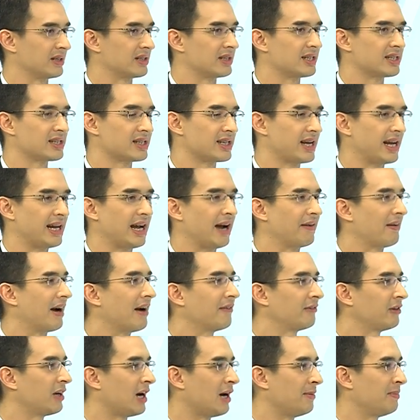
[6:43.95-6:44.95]
Let's say I've
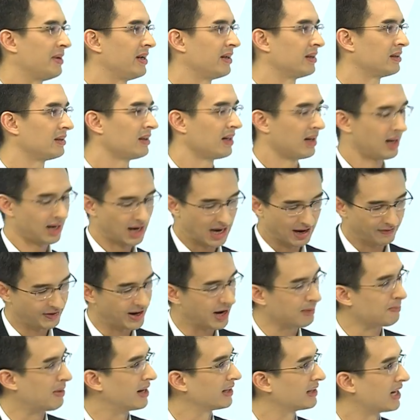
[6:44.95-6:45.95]
come in, I've had
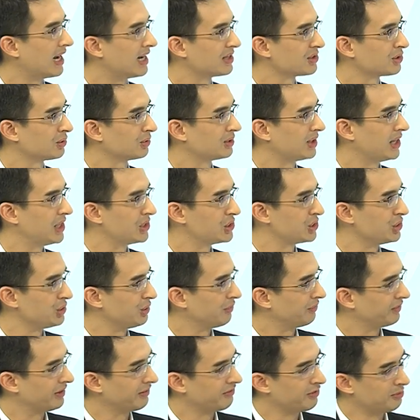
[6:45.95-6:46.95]
my consultation,
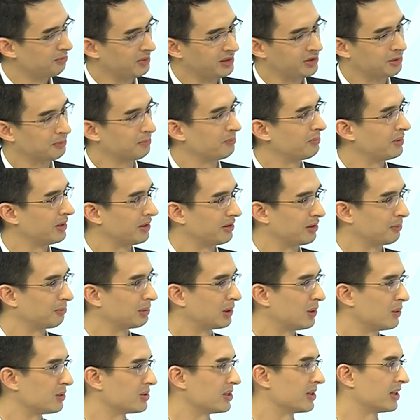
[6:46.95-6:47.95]
you've given me the
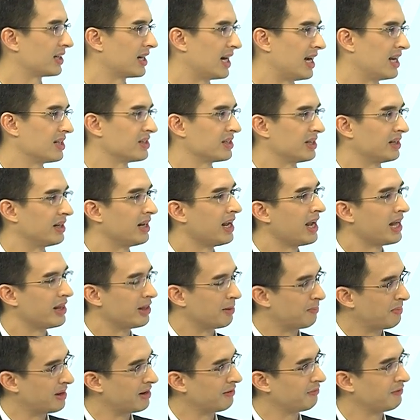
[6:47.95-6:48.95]
pros and the cons and the
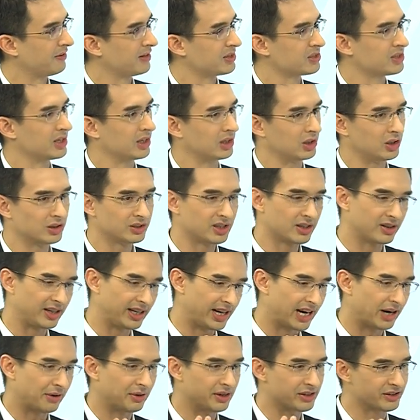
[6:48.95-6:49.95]
benefits, and looked at the
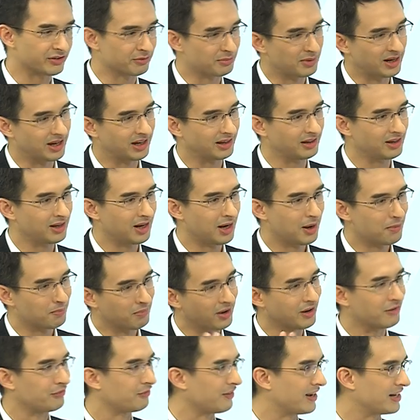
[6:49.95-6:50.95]
areas of my
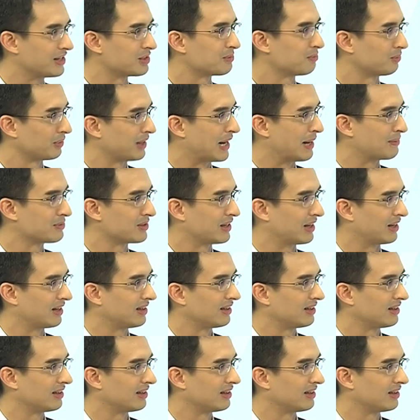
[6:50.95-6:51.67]
face and perhaps that.